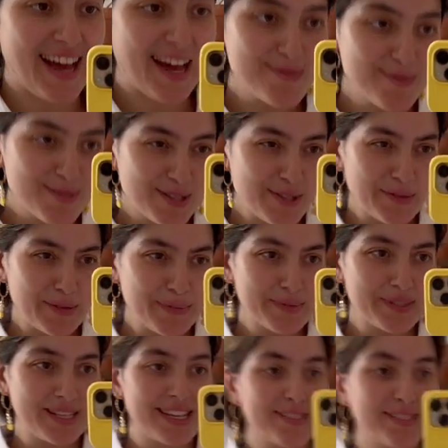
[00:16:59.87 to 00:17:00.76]
I'm so
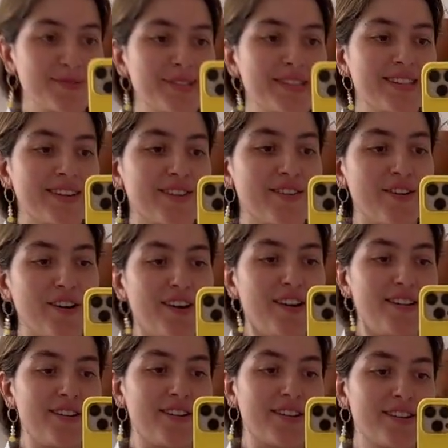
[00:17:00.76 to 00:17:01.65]
obsessed with the
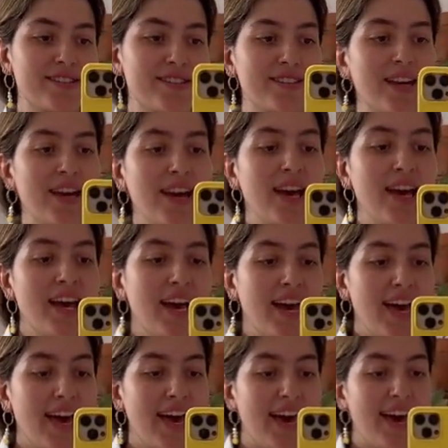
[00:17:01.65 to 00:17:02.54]
colors,
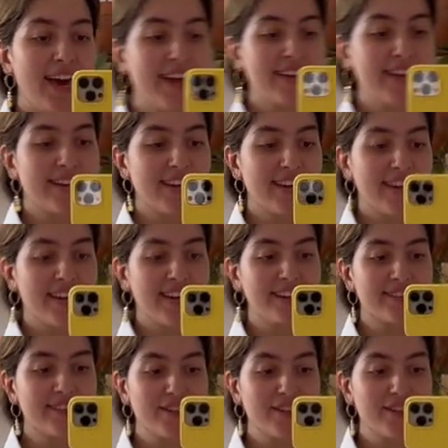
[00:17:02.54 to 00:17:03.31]
and it